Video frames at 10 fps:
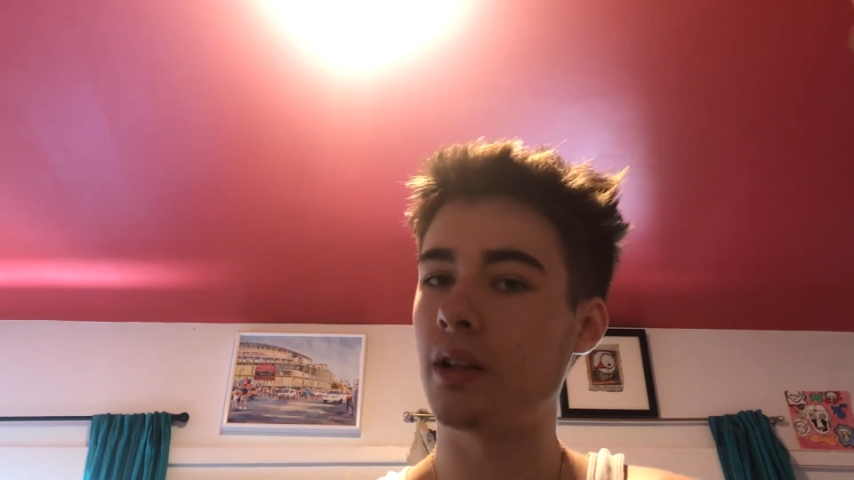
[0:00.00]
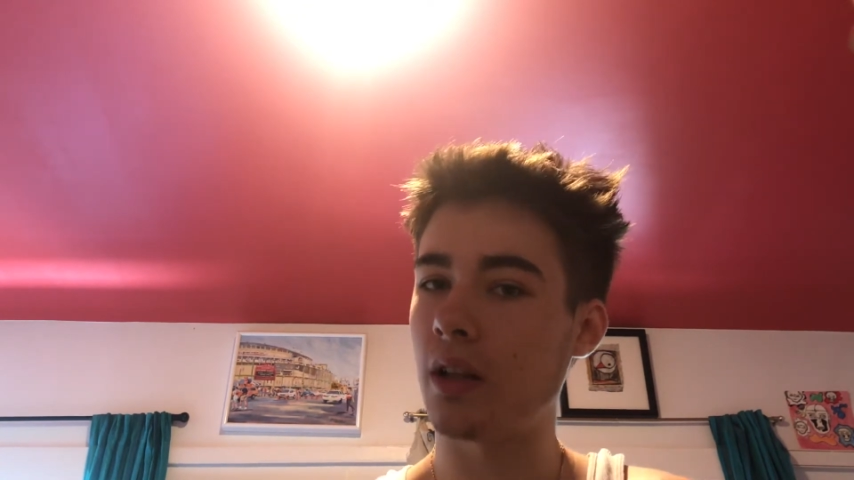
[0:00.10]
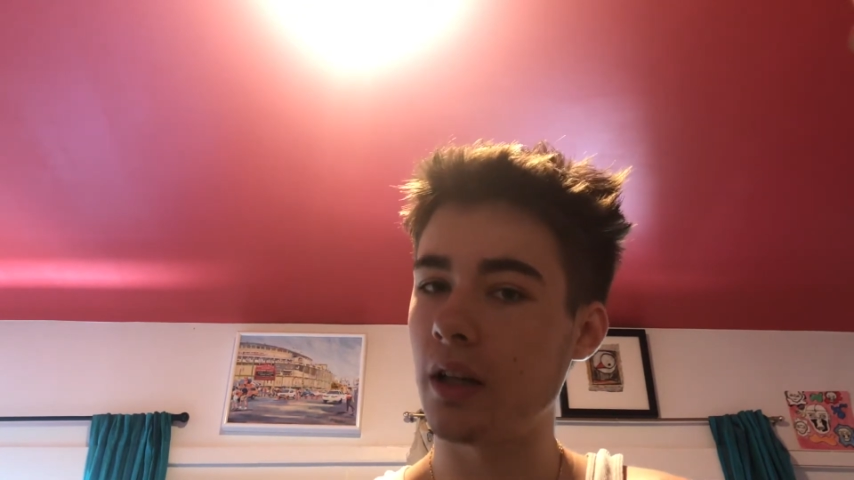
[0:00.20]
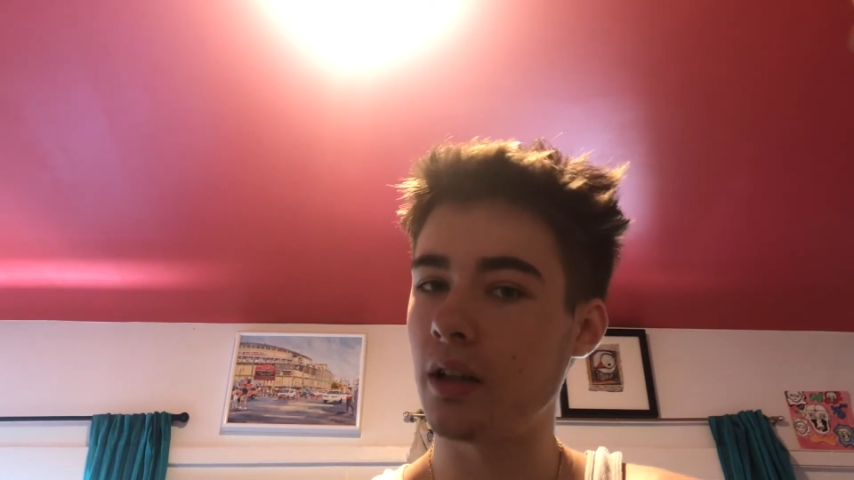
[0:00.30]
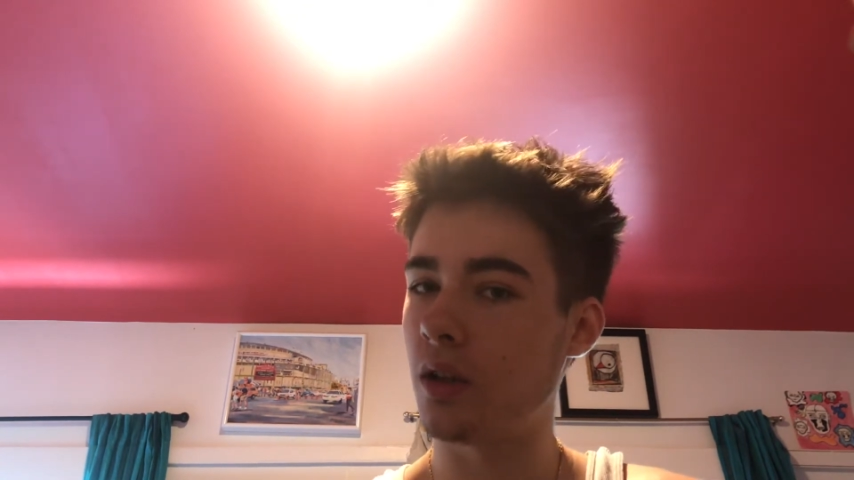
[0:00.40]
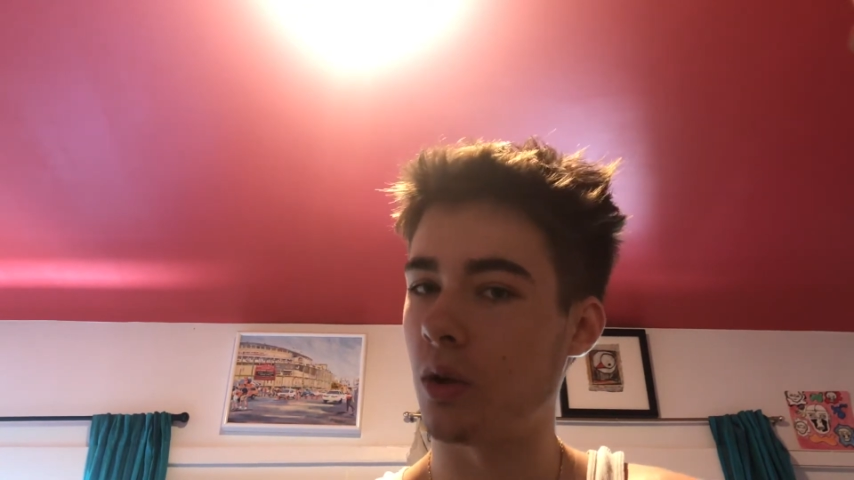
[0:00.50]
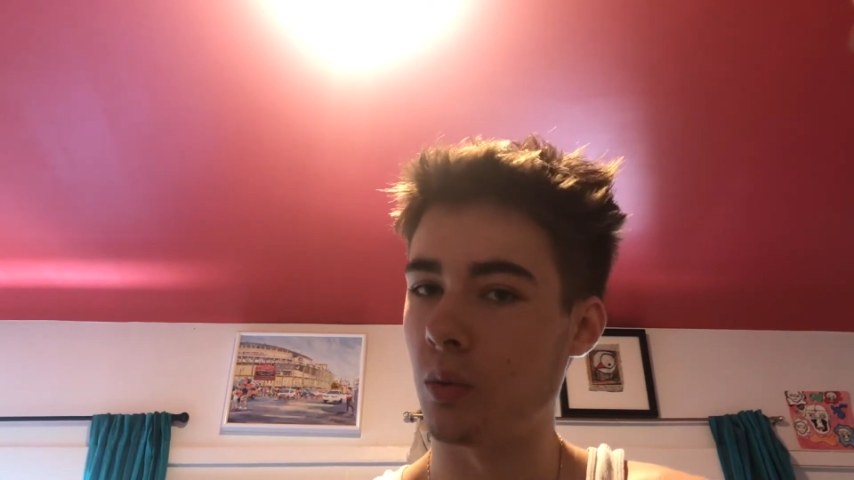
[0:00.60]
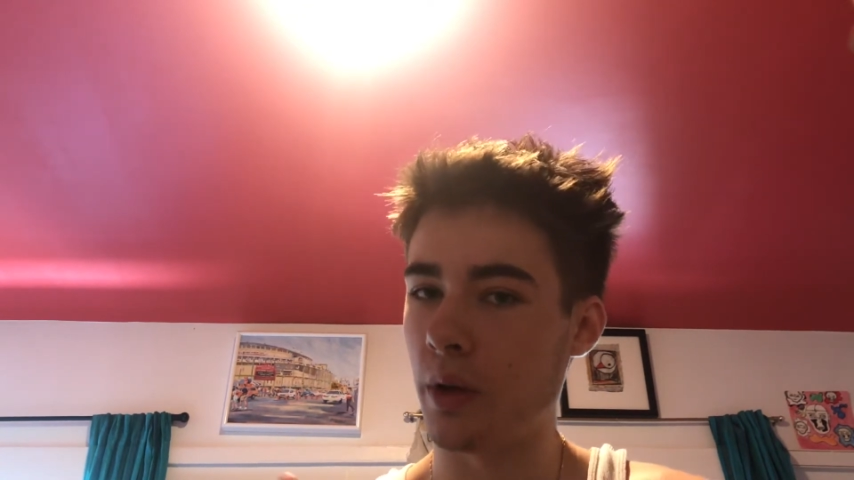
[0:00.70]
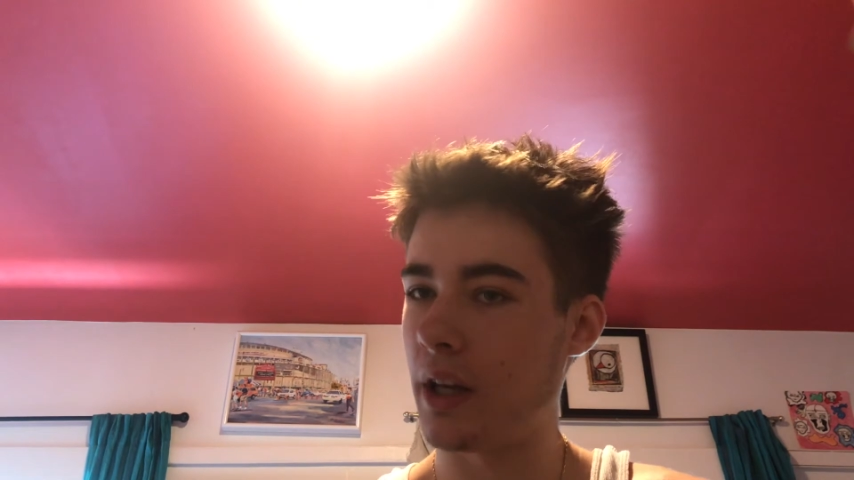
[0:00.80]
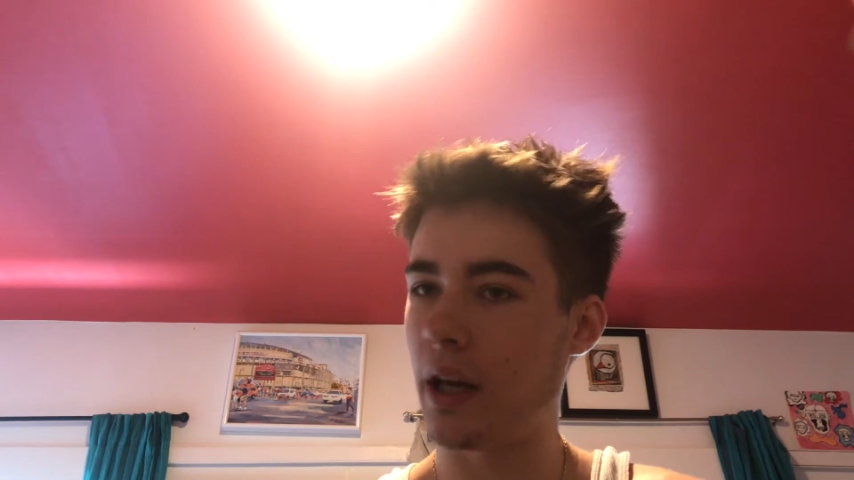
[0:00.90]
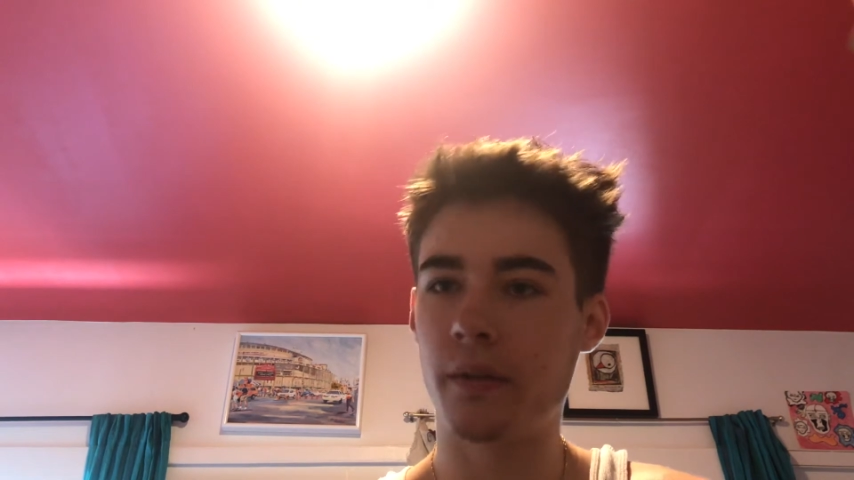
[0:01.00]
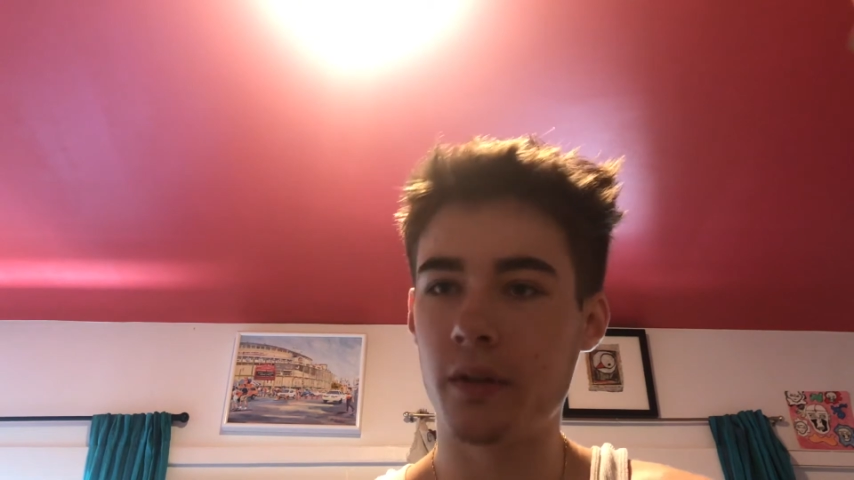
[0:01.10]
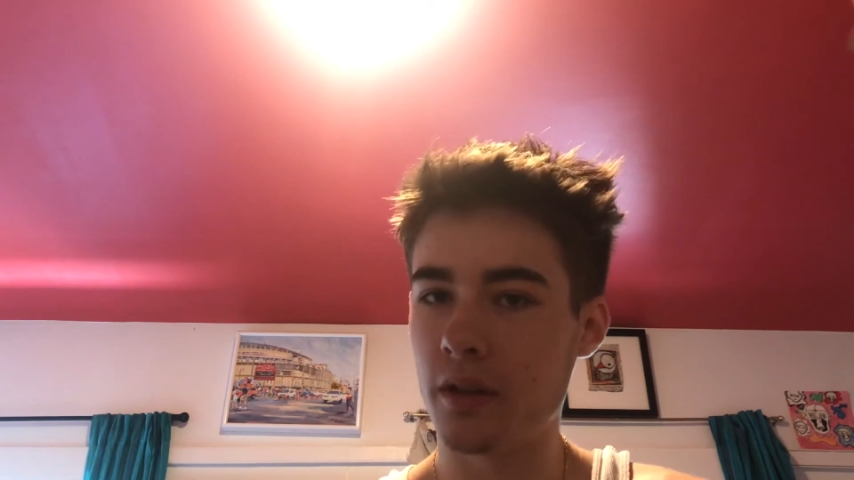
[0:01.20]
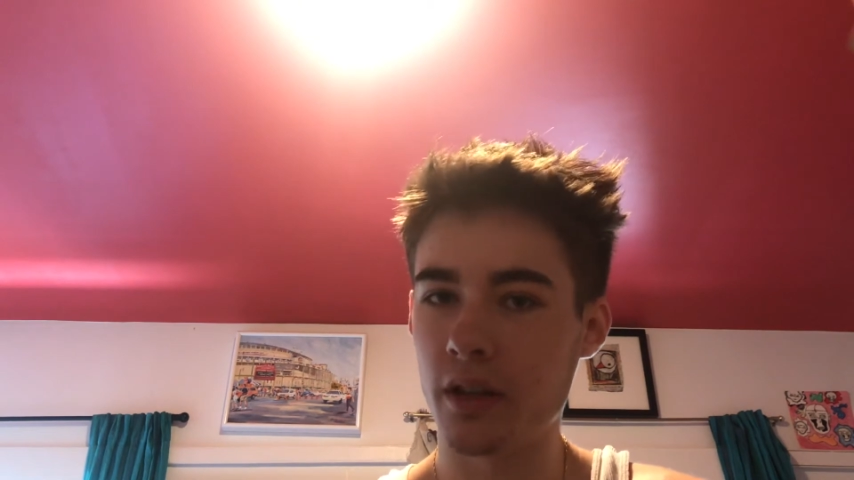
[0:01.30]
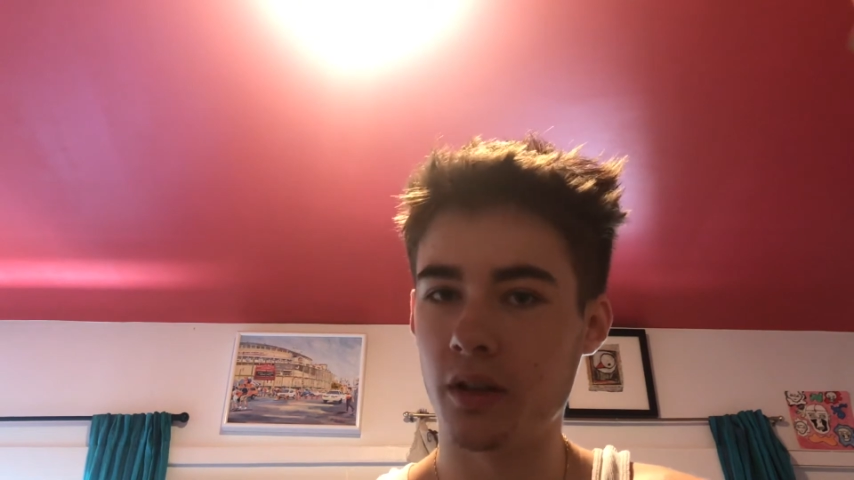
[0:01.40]
lighter or way
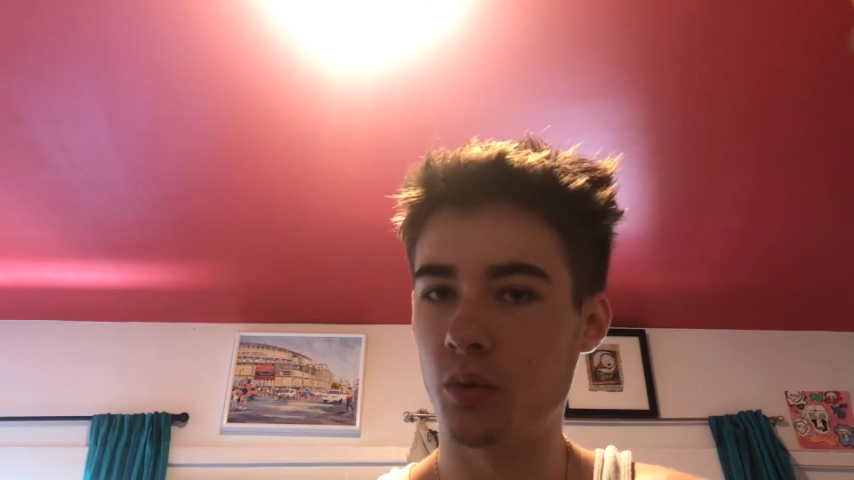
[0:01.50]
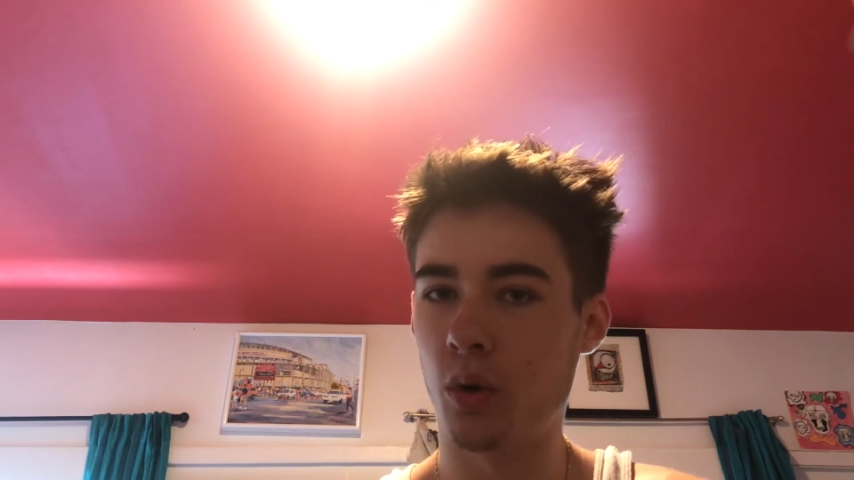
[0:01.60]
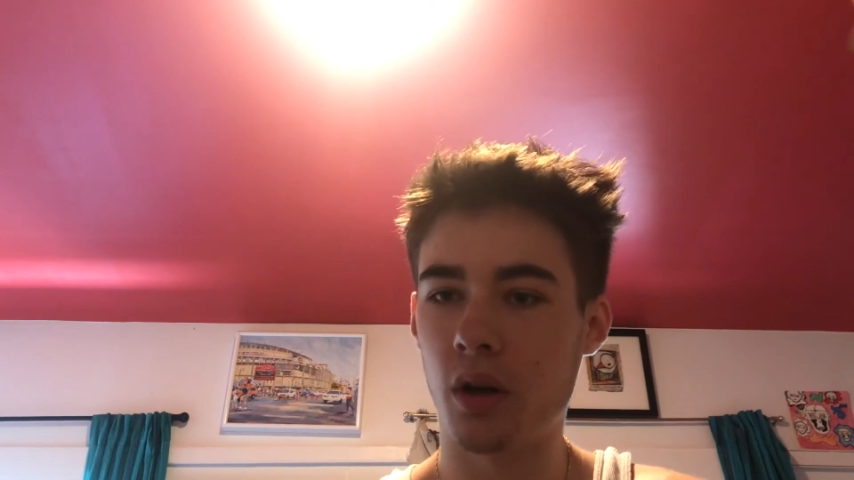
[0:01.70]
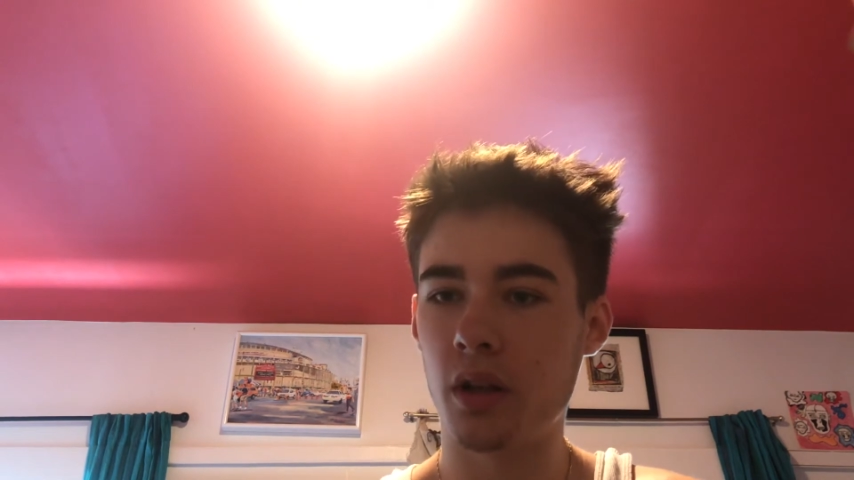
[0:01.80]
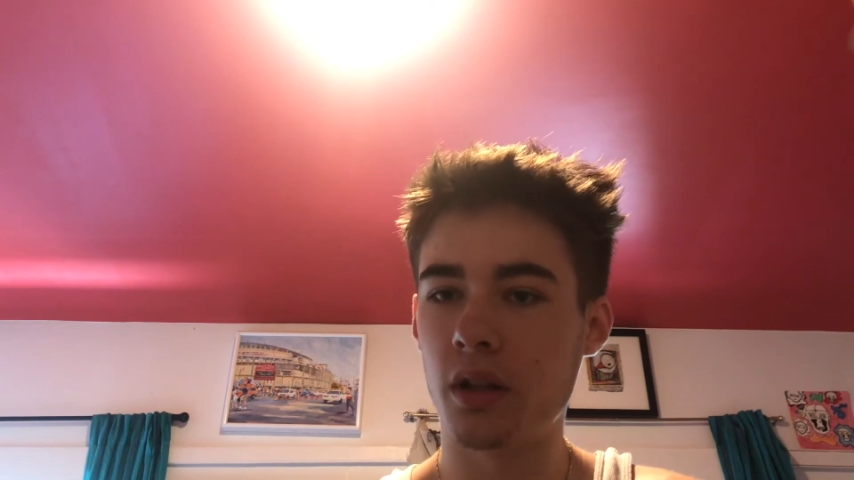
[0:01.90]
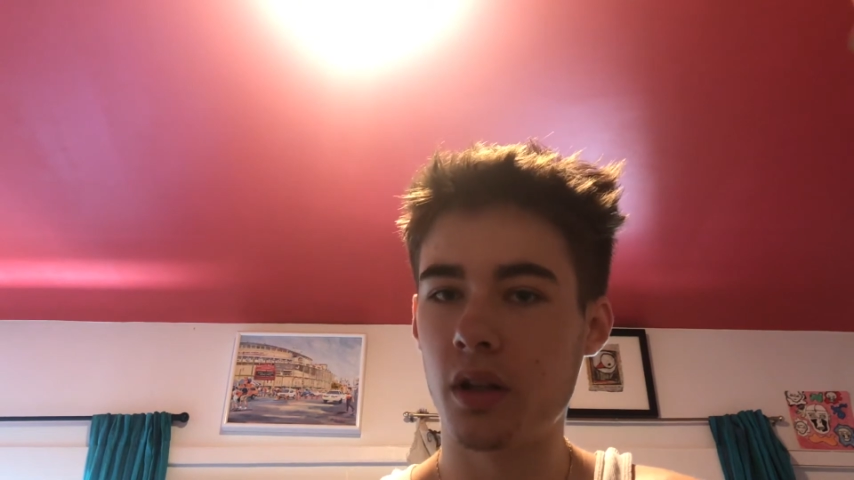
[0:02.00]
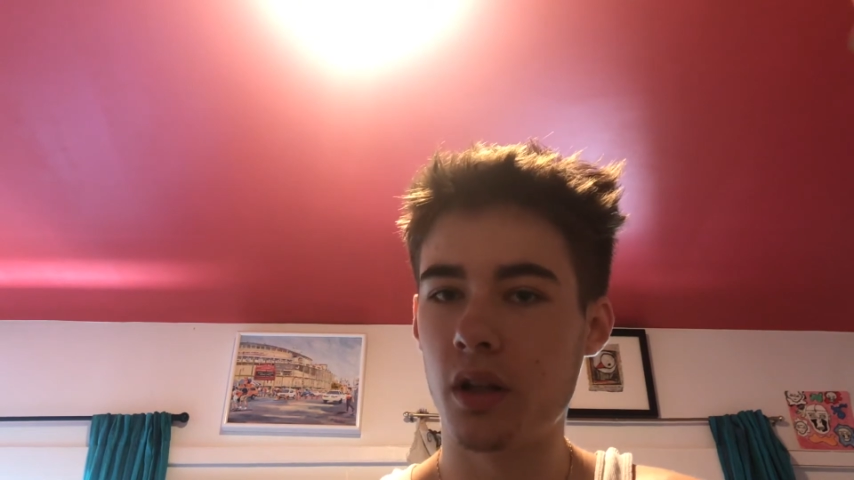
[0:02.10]
heavier than you want.